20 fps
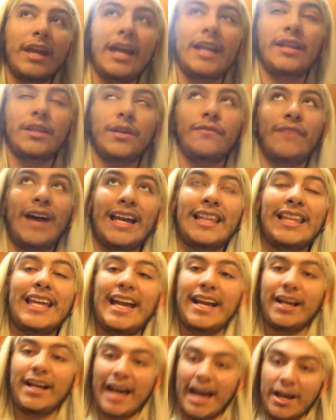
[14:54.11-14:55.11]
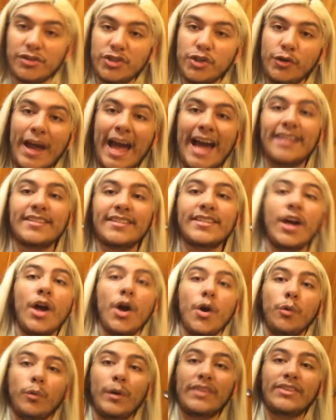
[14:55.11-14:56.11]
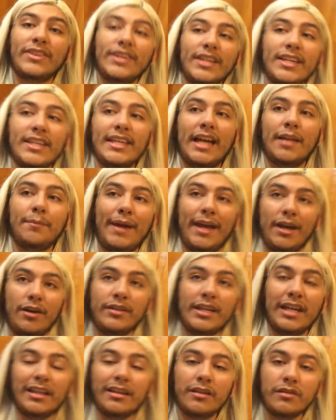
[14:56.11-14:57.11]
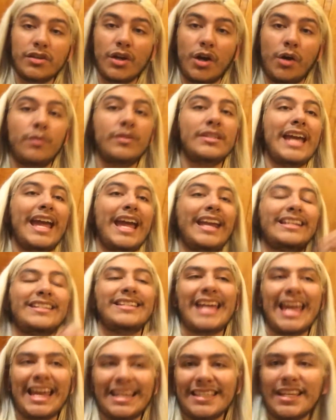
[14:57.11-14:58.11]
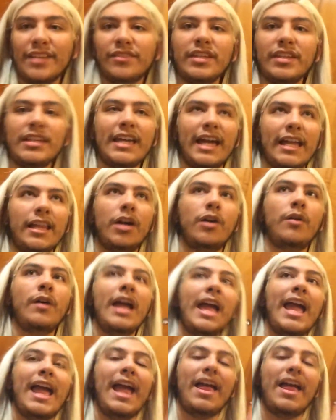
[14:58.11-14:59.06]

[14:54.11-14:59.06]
and the violet counteracts with the pale yellow tones, and it takes out the yellow,